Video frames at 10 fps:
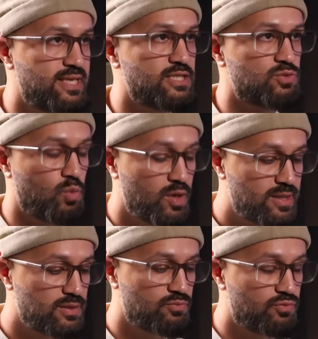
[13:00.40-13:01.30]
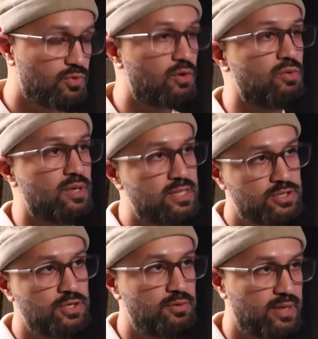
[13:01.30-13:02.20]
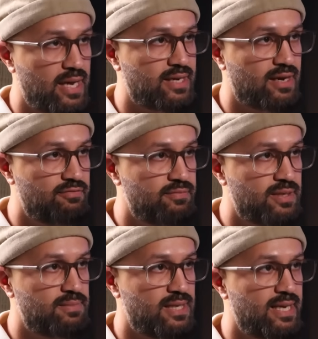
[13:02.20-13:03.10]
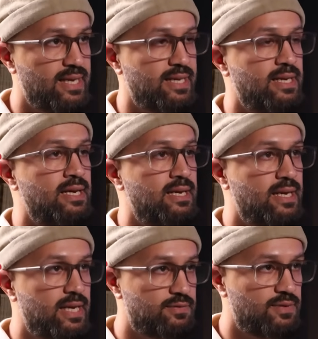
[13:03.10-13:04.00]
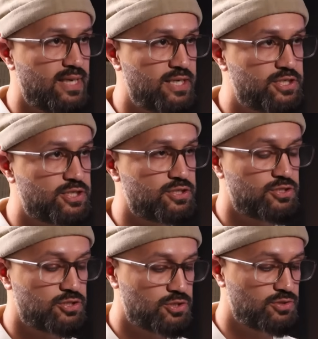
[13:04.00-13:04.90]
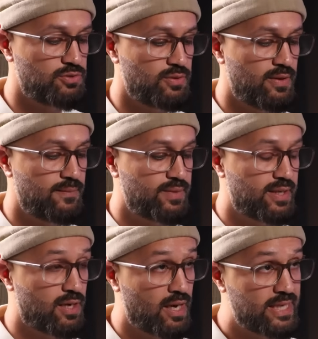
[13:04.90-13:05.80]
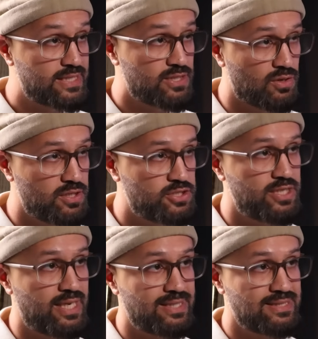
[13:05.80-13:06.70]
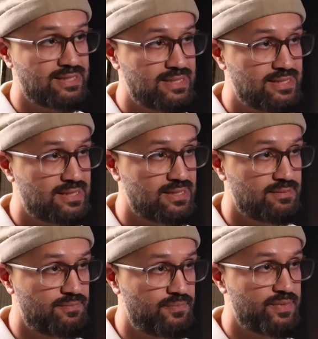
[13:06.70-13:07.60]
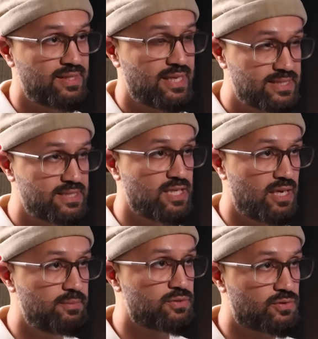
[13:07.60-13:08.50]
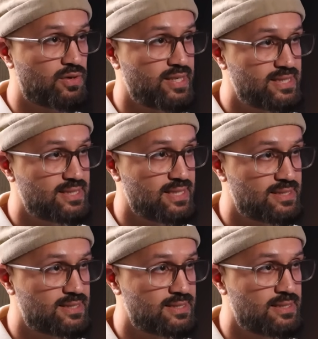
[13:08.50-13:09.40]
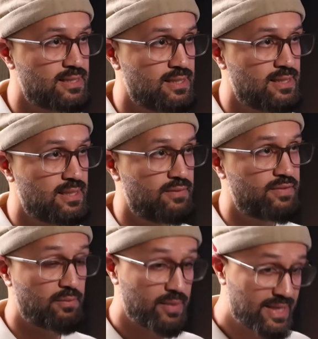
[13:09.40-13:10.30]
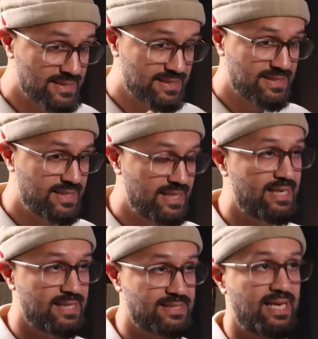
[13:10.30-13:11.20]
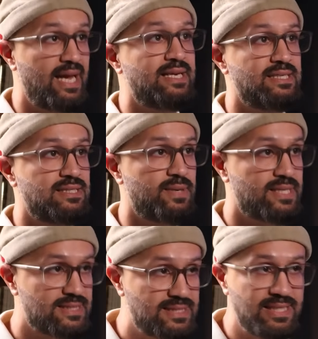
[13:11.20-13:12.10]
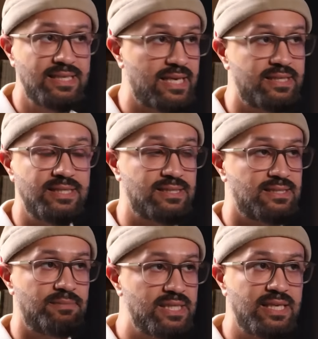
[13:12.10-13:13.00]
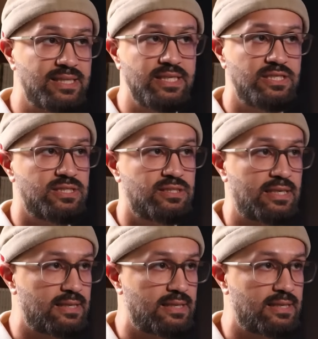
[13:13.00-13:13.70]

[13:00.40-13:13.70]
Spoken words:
is, what role is the UK government playing in relation to an ideology and a system that is in terminal crisis, that we can see its end? We can see that something like this